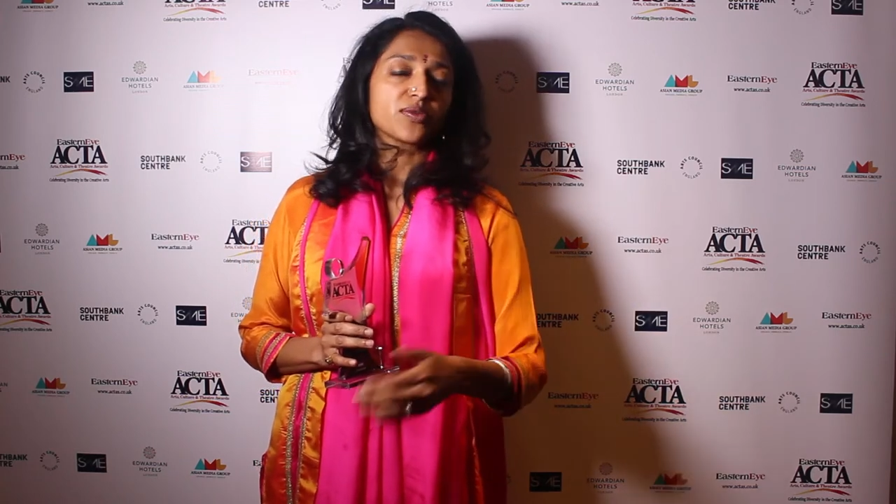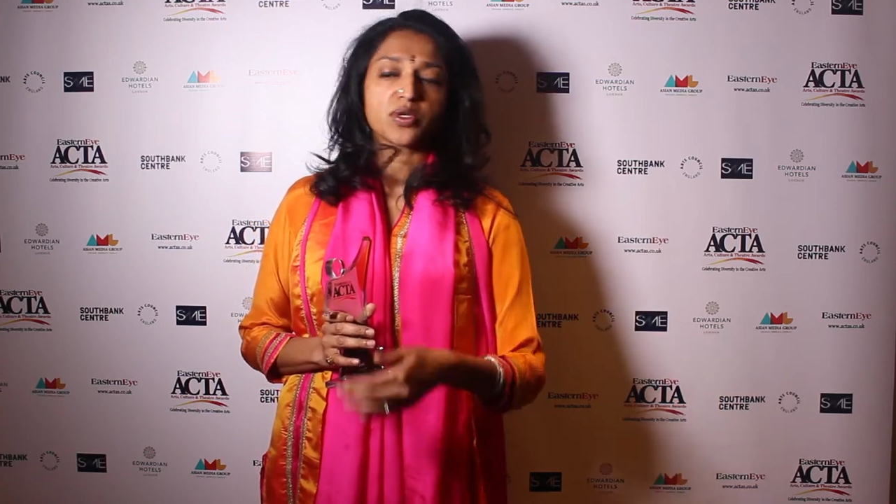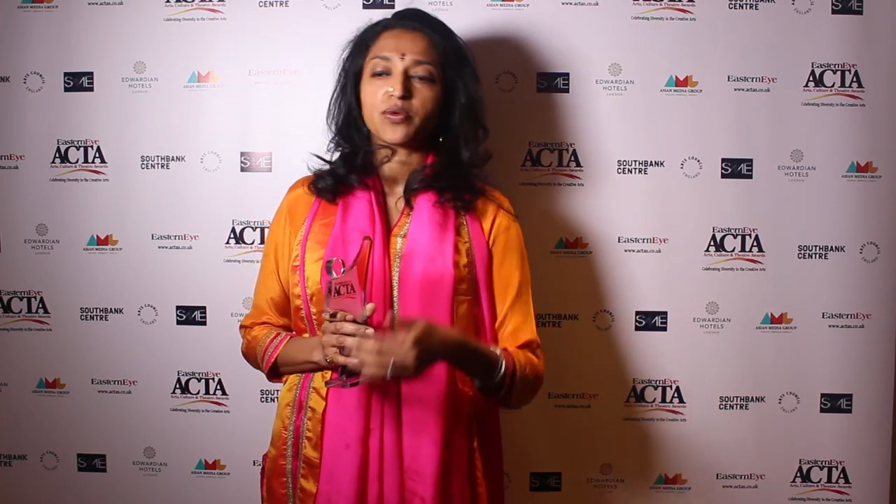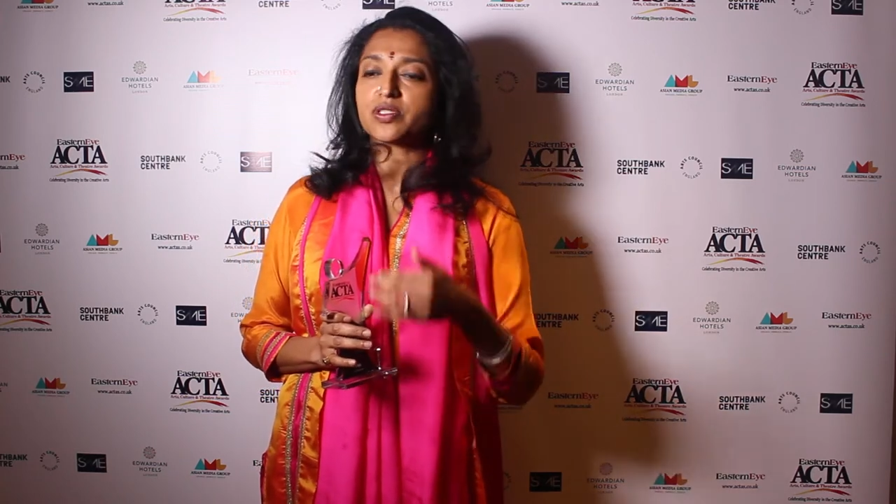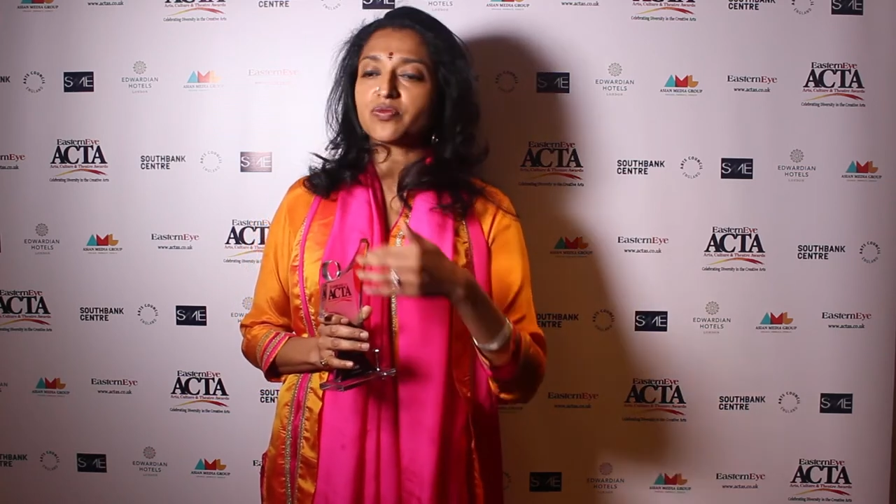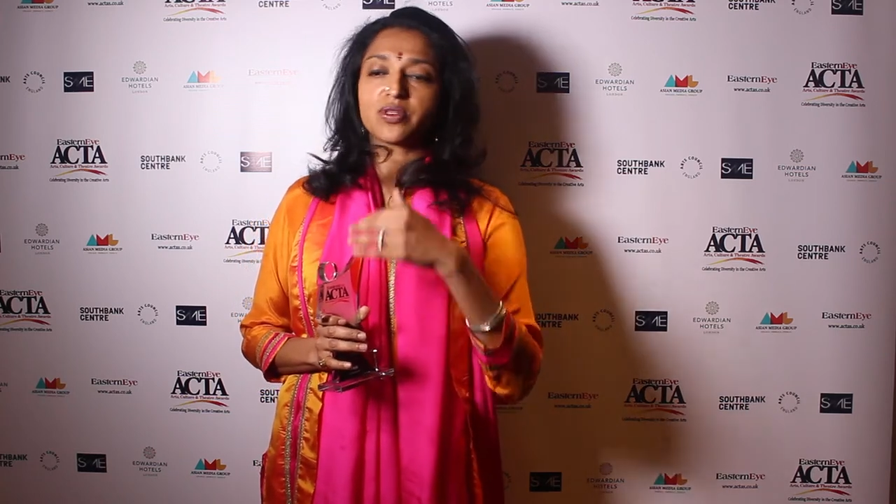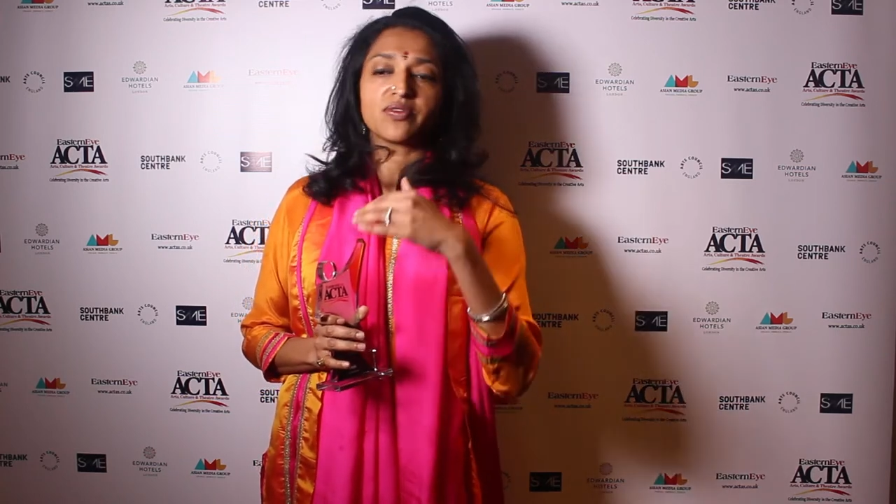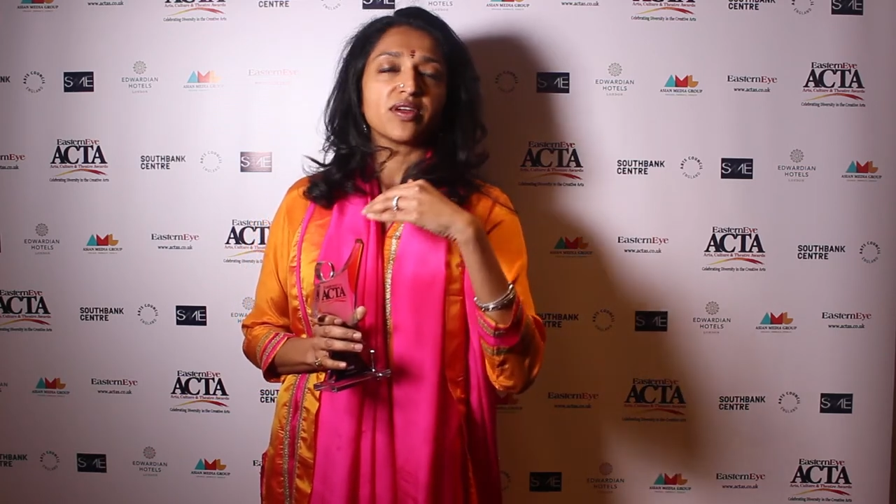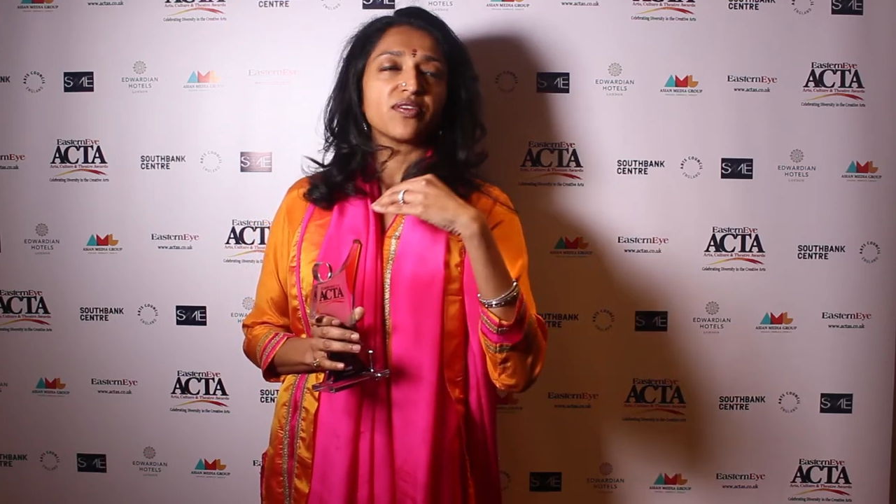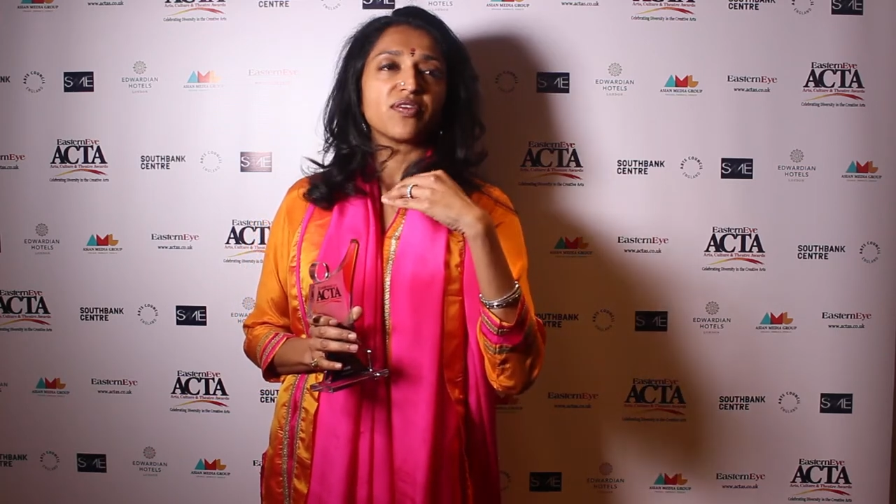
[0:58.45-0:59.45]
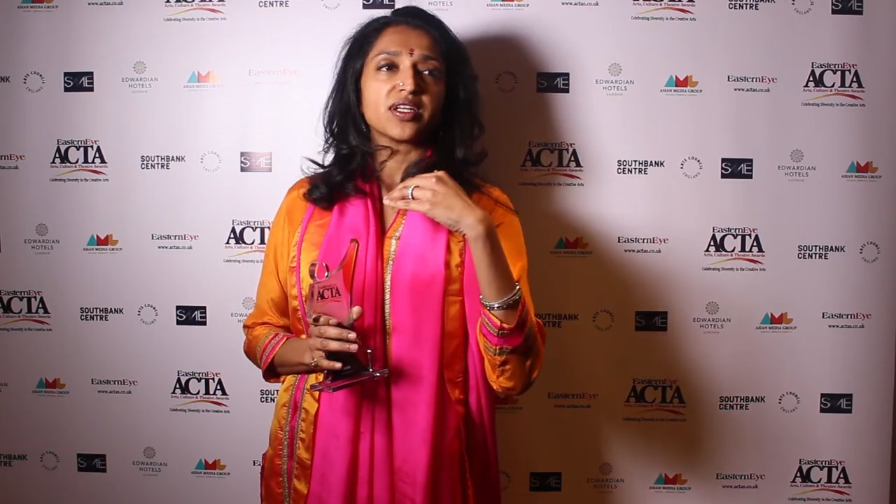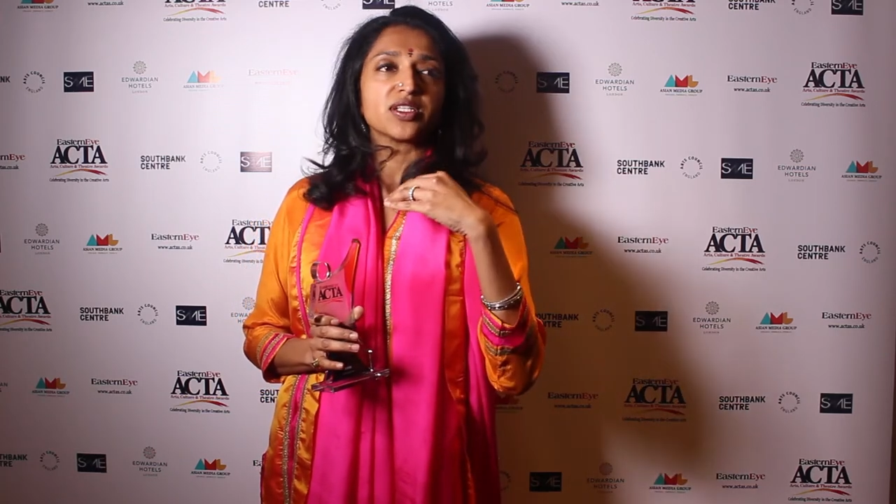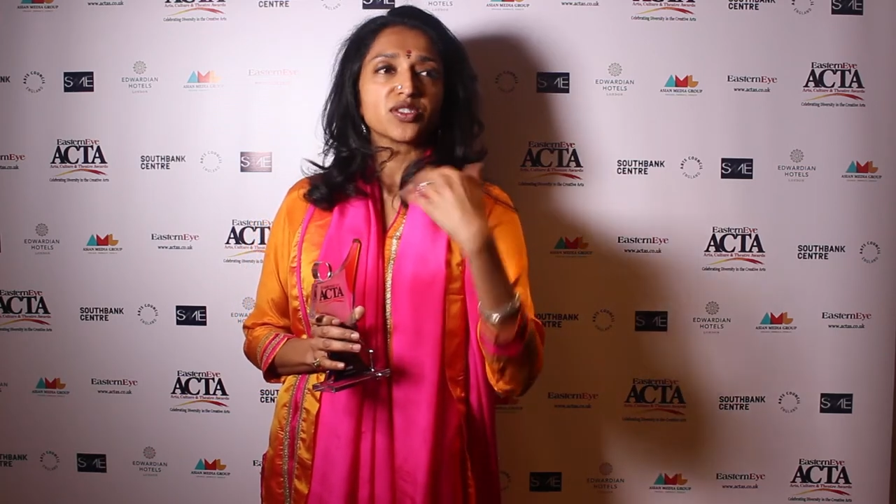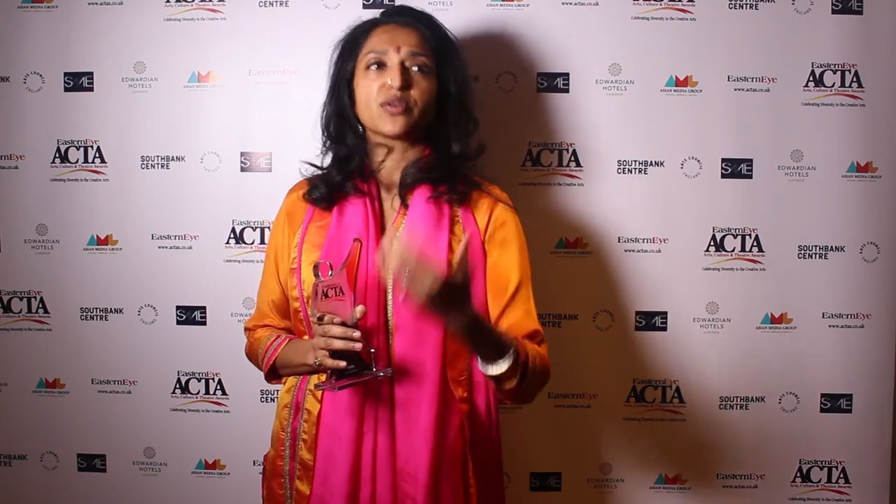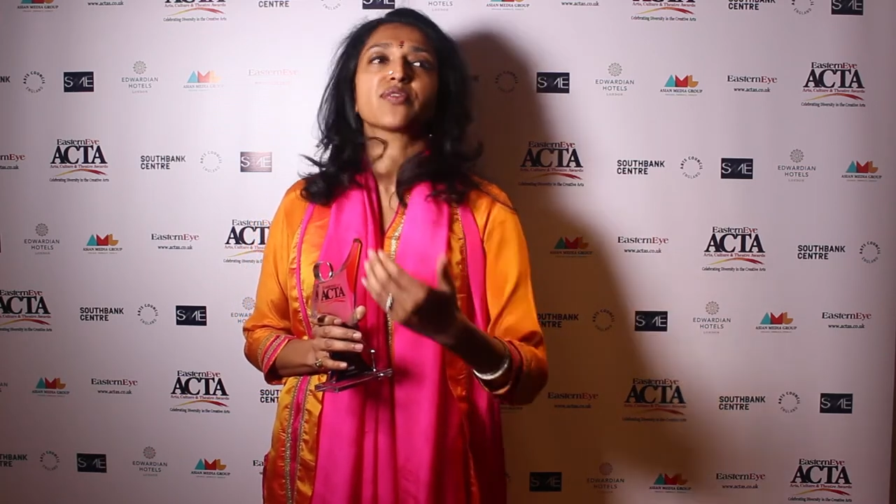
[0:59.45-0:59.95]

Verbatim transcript: it was always with a very funny turn